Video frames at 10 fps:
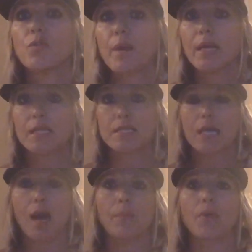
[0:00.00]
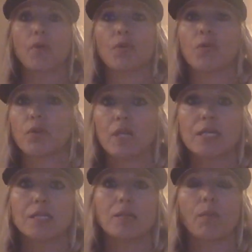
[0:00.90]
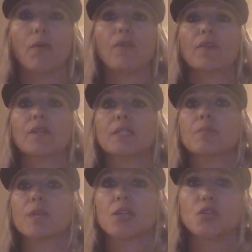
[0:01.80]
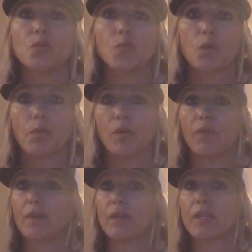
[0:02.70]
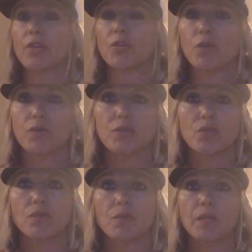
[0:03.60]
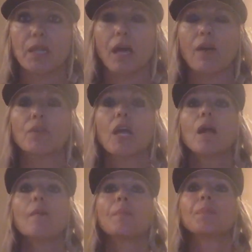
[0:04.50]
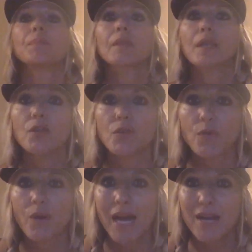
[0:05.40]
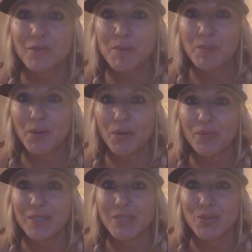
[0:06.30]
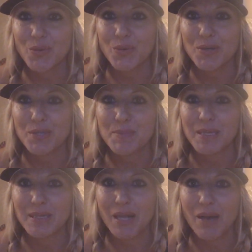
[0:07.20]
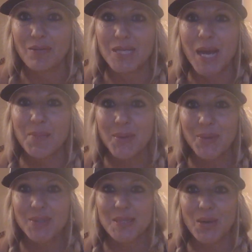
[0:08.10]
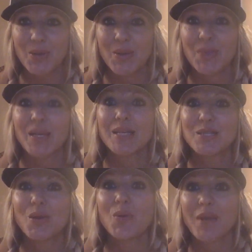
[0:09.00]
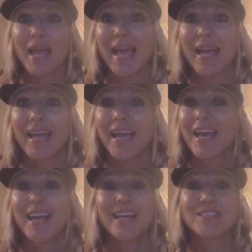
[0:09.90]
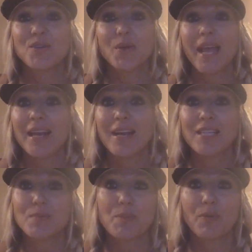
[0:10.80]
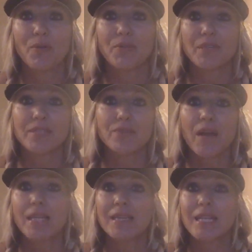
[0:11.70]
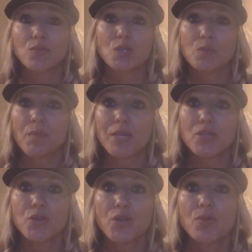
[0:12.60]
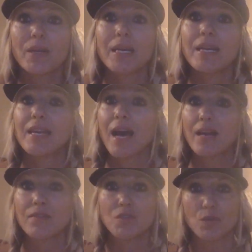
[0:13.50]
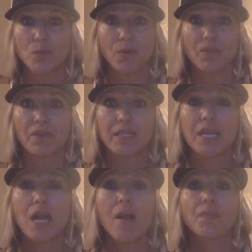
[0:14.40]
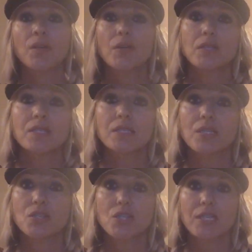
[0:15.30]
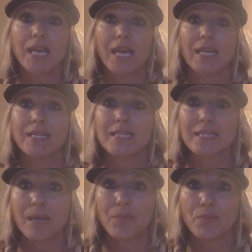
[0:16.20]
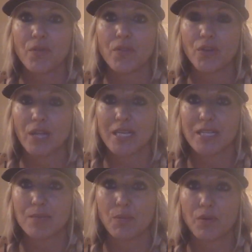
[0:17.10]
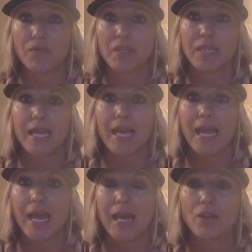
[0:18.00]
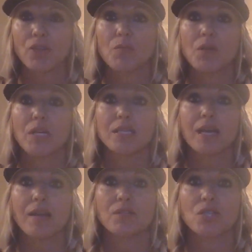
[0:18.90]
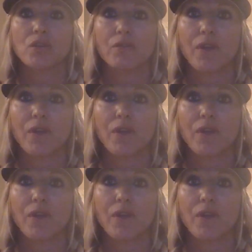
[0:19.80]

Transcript: made this happen, or you're less than perfect, and because you weren't perfect, then you don't deserve to be loved. You don't have to be perfect in order to be loved. I'm here to tell you that it's okay. It's okay not to be perfect. In fact, that's what makes you human. None of us are perfect. The narcissist just can't accept that they're less than perfect. They can't handle it because they have such a